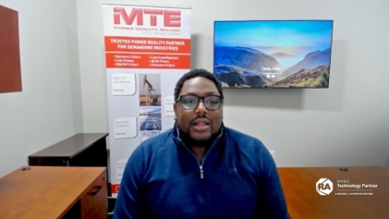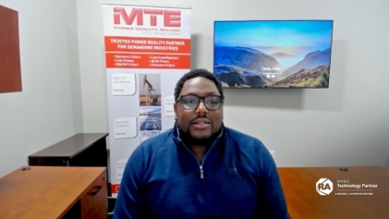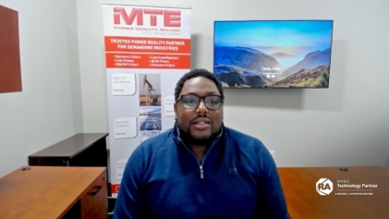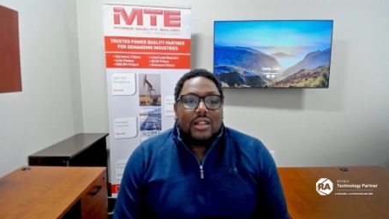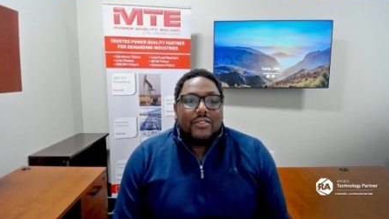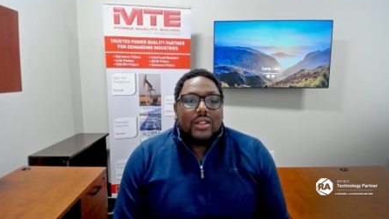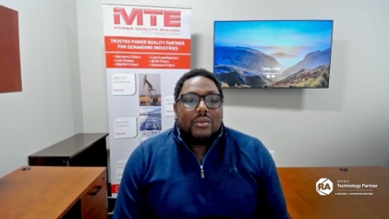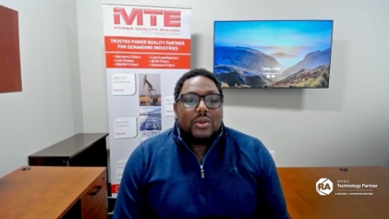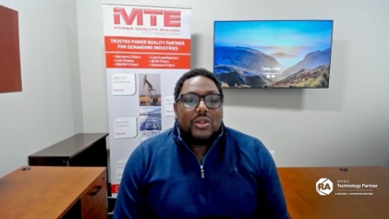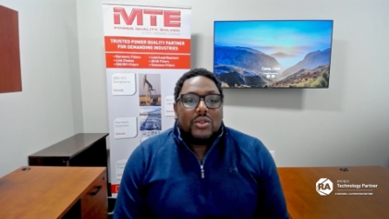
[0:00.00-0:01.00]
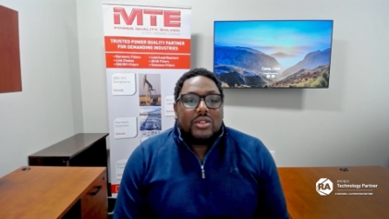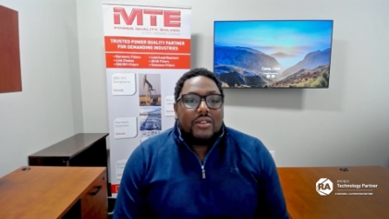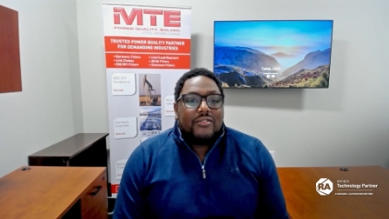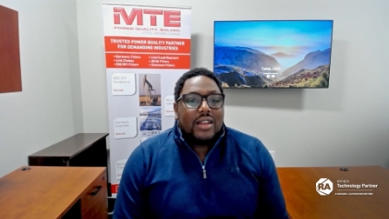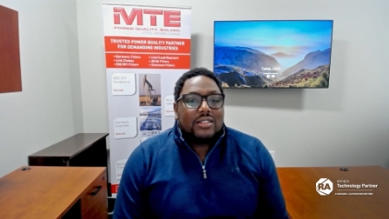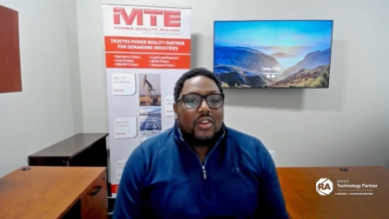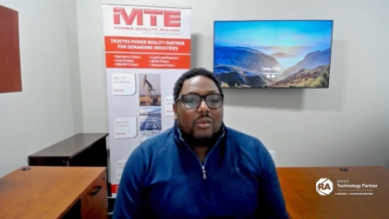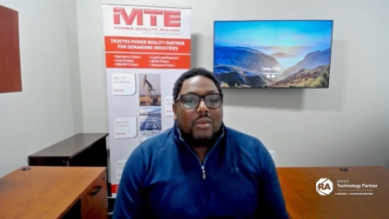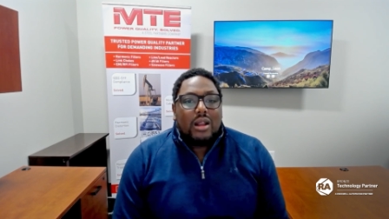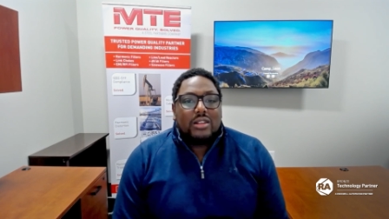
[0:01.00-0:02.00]
that significantly reduce the effects of
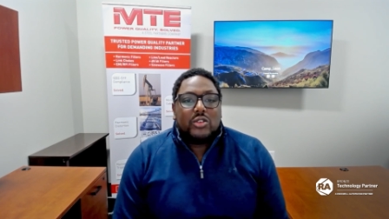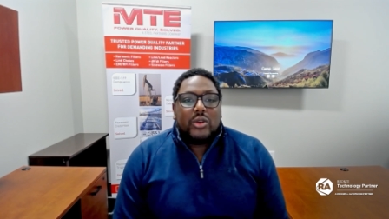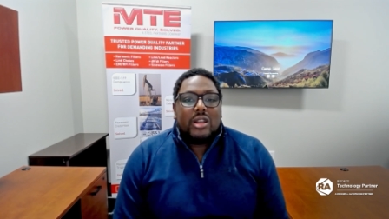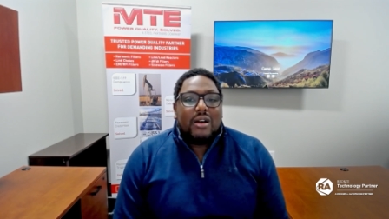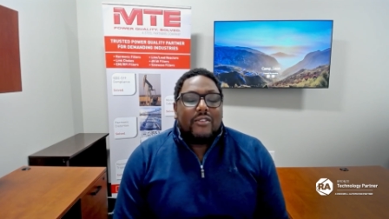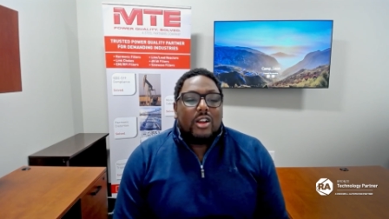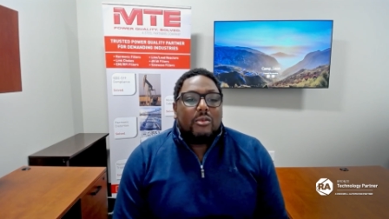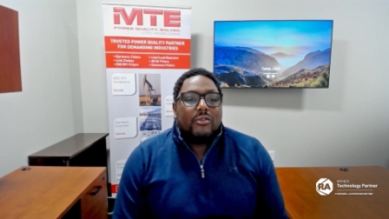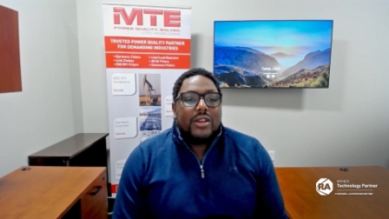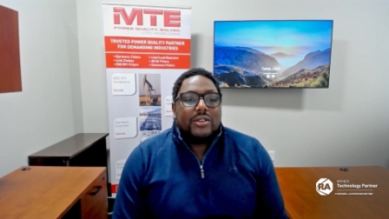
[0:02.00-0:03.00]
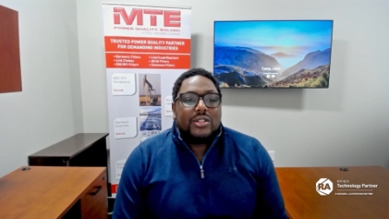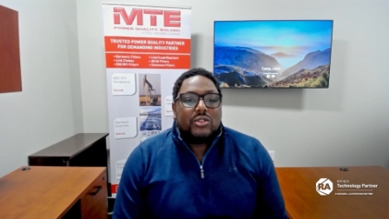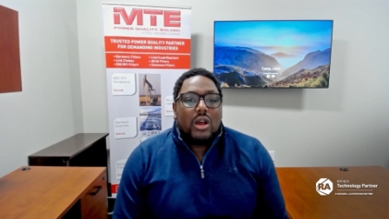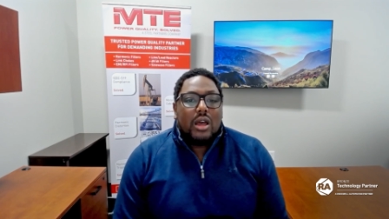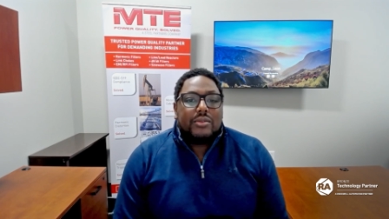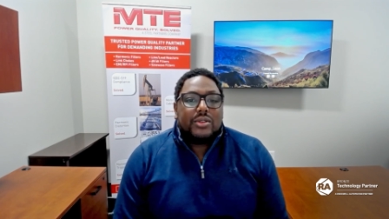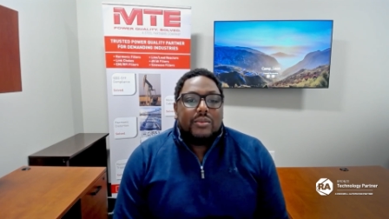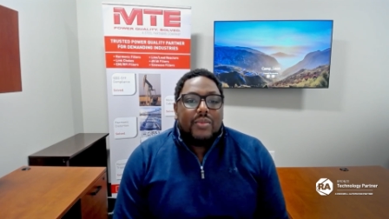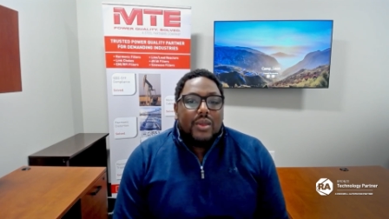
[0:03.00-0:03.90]
harmonics created by variable frequency drives.